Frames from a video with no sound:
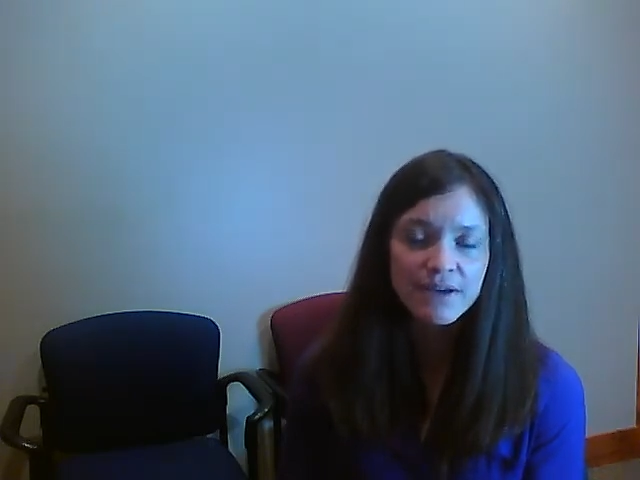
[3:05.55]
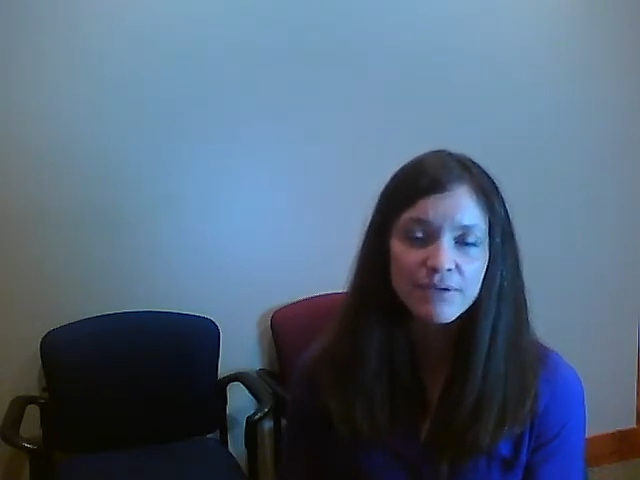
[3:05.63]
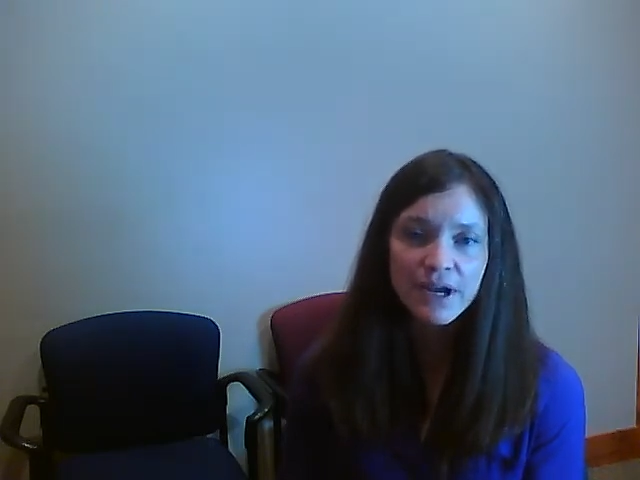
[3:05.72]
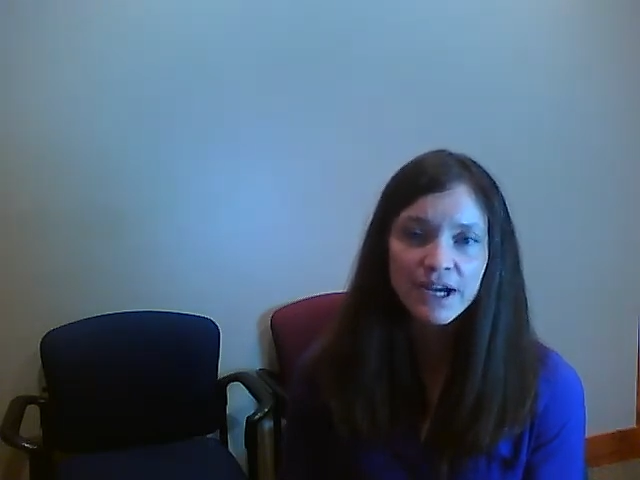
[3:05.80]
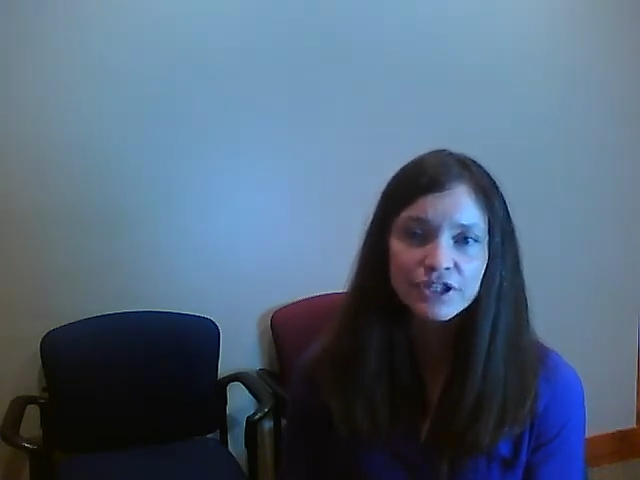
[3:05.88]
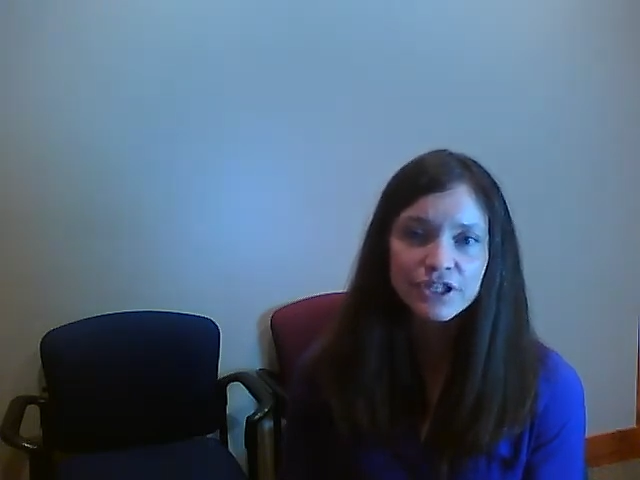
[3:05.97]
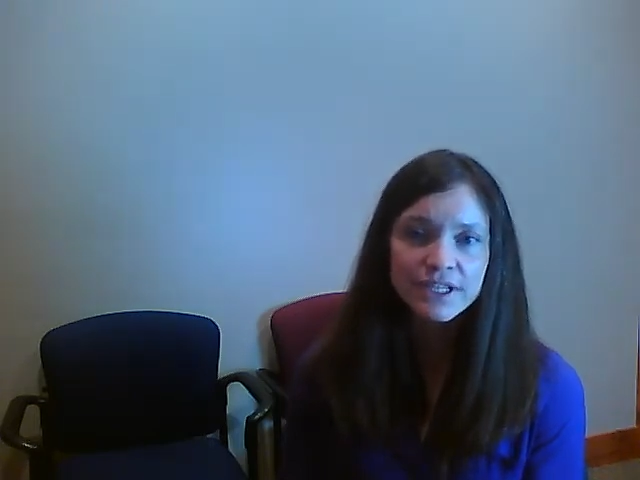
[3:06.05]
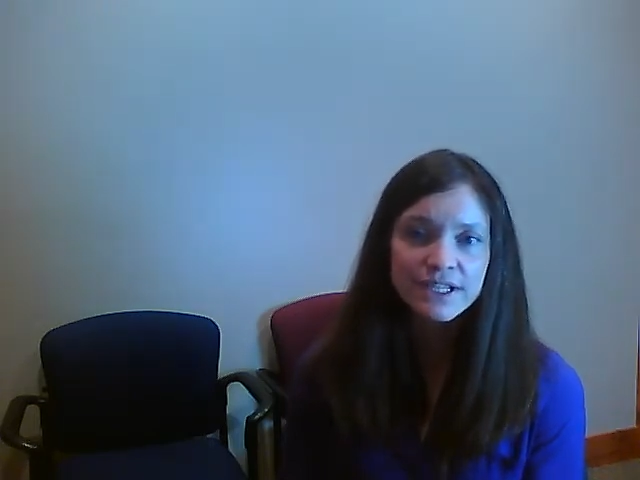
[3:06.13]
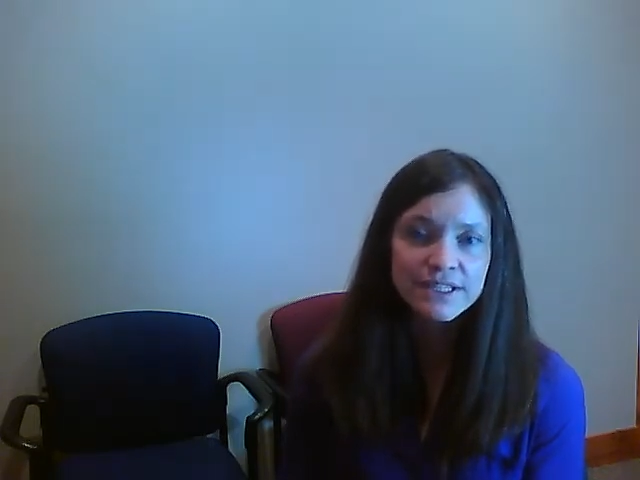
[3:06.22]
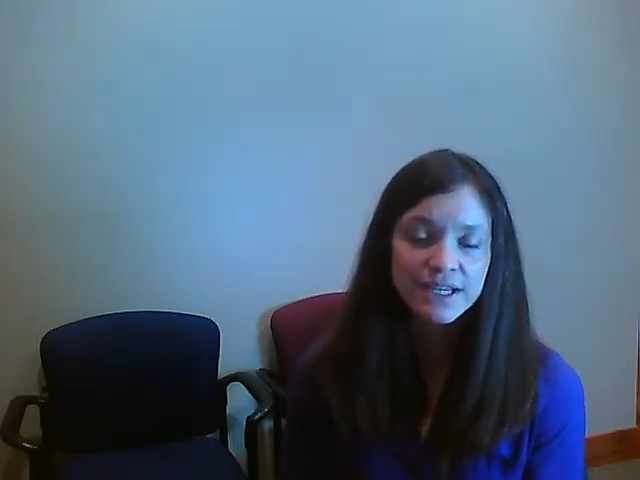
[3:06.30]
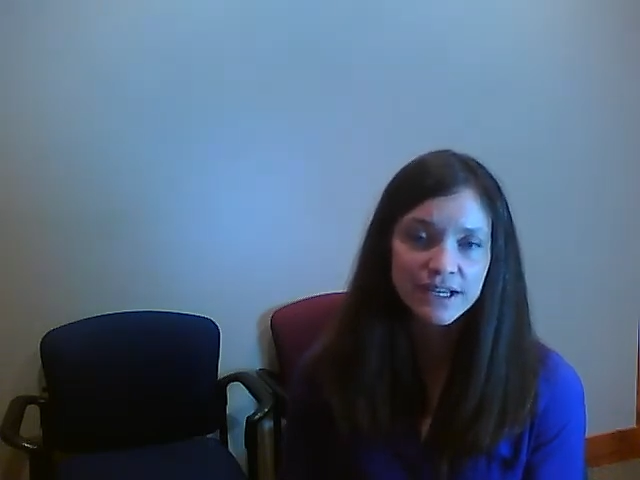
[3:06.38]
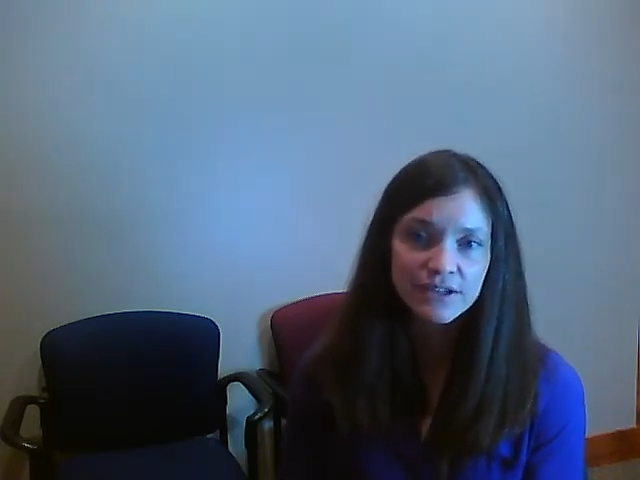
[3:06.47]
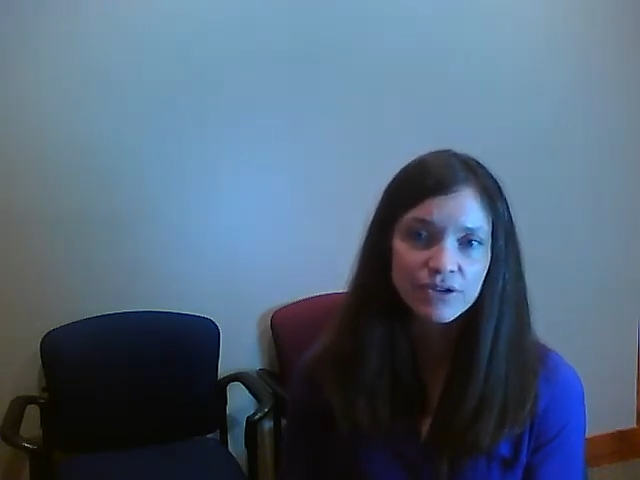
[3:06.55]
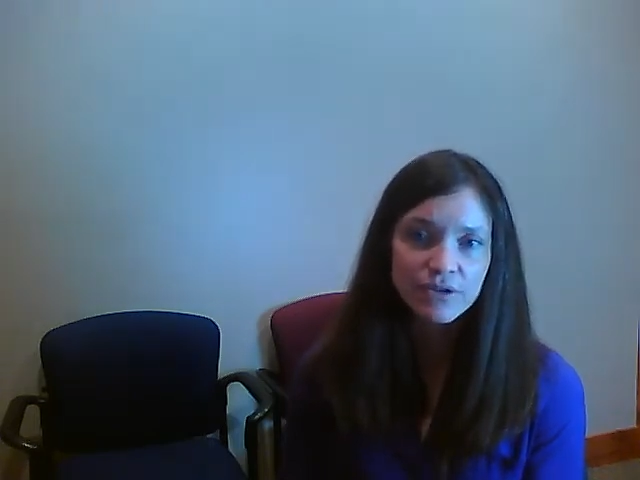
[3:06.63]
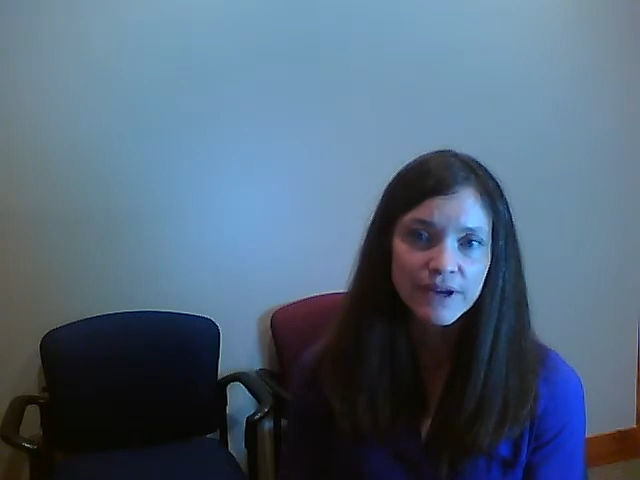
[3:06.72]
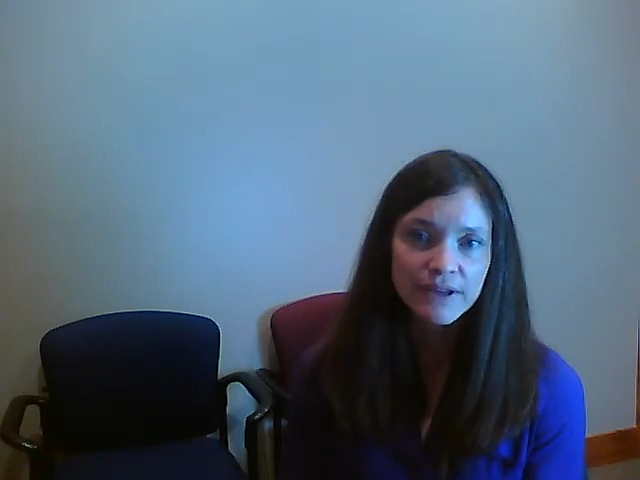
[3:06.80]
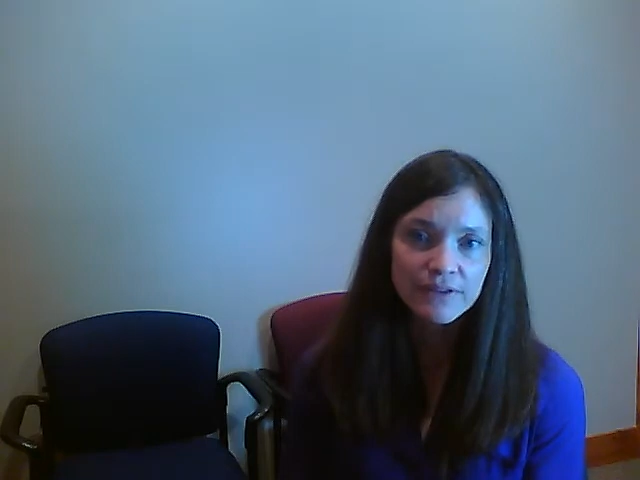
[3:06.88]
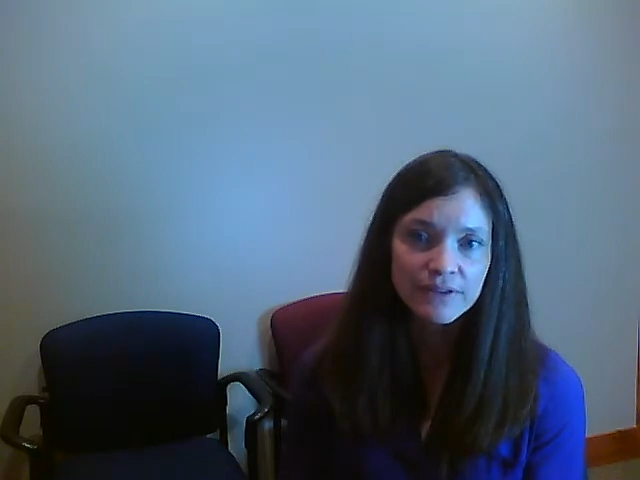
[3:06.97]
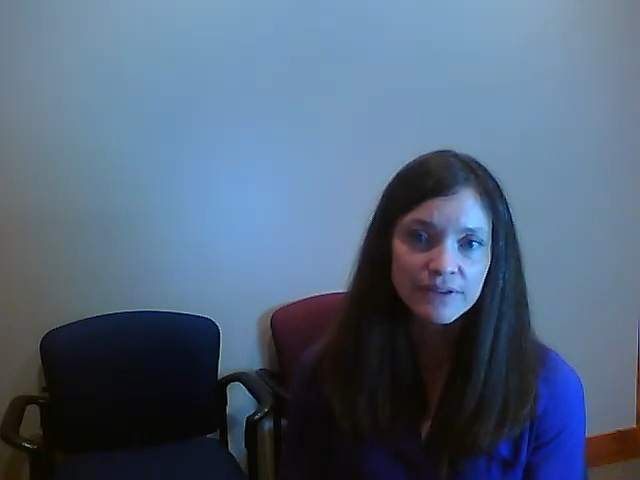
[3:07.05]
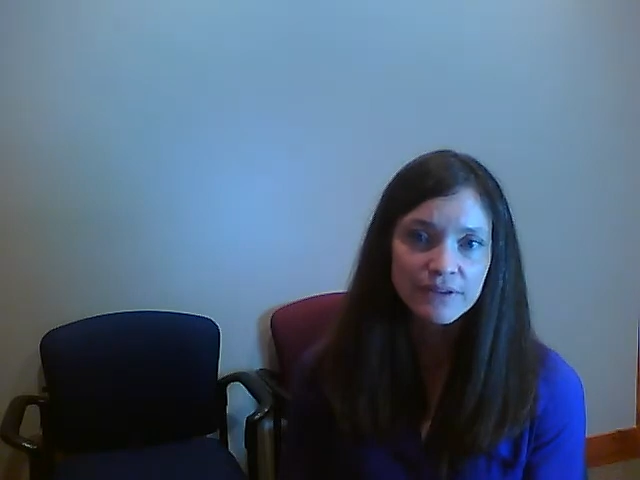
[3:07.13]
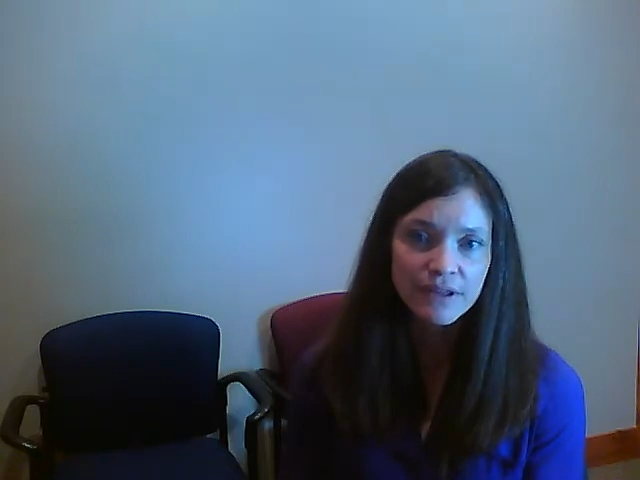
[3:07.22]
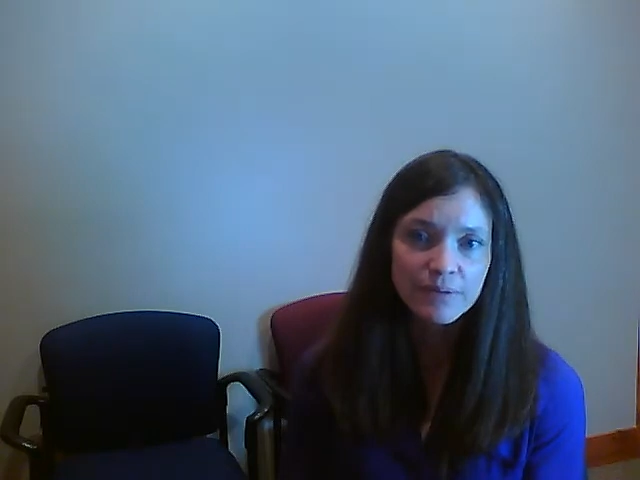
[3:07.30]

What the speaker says: We actually need to increase.